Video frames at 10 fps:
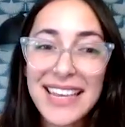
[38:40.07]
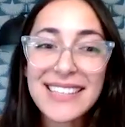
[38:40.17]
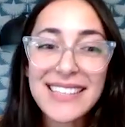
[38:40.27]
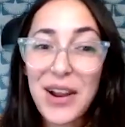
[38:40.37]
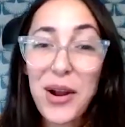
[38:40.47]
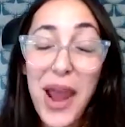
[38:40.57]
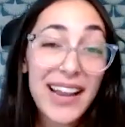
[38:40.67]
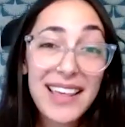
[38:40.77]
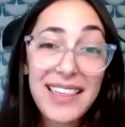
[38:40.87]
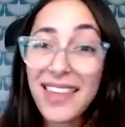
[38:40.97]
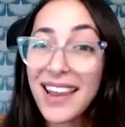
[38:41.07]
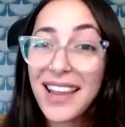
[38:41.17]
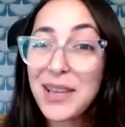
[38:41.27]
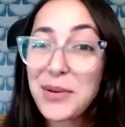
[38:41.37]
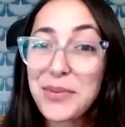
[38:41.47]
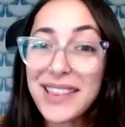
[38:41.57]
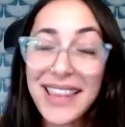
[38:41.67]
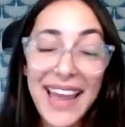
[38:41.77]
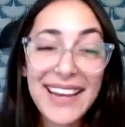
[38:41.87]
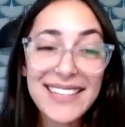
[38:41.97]
Is there anything you would
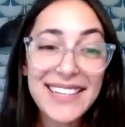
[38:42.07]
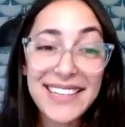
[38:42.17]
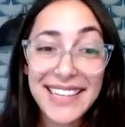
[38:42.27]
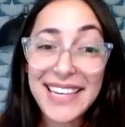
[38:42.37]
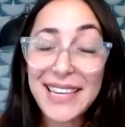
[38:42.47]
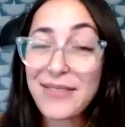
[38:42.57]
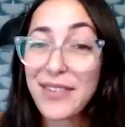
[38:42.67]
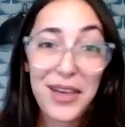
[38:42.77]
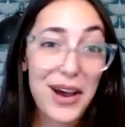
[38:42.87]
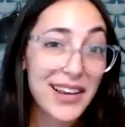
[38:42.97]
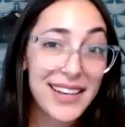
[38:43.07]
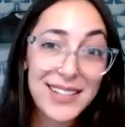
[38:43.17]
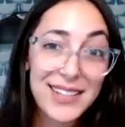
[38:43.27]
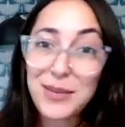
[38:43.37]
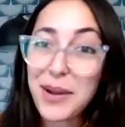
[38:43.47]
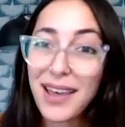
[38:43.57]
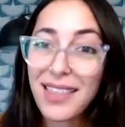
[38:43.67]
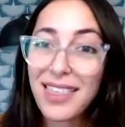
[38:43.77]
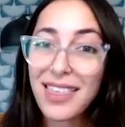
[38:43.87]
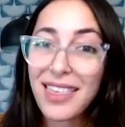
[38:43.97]
like to leave the audience with?